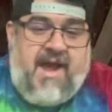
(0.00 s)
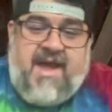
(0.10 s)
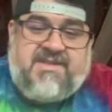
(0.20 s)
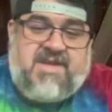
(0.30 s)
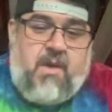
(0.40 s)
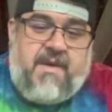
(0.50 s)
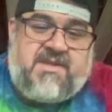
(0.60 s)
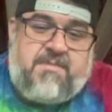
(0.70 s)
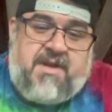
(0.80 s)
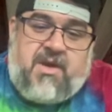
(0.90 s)
As
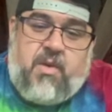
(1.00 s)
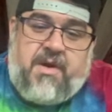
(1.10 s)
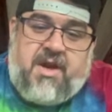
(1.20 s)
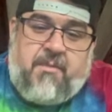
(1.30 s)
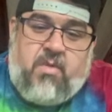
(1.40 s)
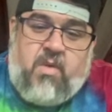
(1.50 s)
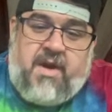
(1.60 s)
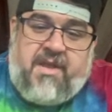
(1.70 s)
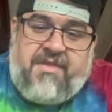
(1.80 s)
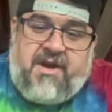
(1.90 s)
always, Bitcoin number
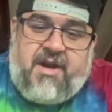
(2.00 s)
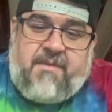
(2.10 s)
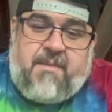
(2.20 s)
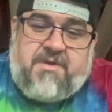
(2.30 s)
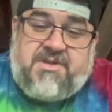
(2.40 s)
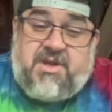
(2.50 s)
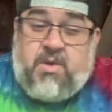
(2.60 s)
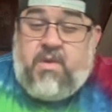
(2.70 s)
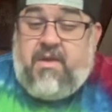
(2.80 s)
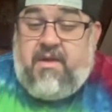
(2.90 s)
1, Ethereum number
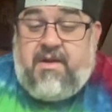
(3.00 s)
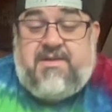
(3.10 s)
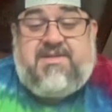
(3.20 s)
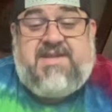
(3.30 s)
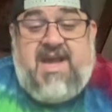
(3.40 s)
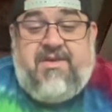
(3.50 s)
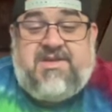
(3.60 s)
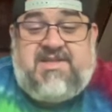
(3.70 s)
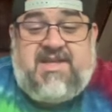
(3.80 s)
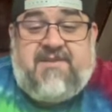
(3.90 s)
2, Tether
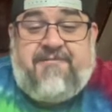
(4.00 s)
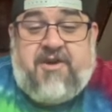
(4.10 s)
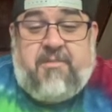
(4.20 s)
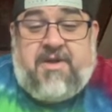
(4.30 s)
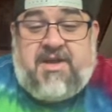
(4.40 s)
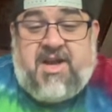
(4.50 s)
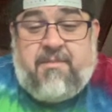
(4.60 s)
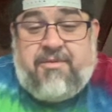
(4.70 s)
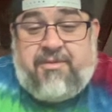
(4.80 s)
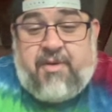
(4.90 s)
sitting firmly in
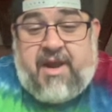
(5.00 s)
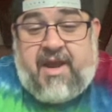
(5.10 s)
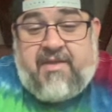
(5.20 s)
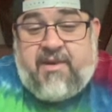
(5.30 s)
number 3.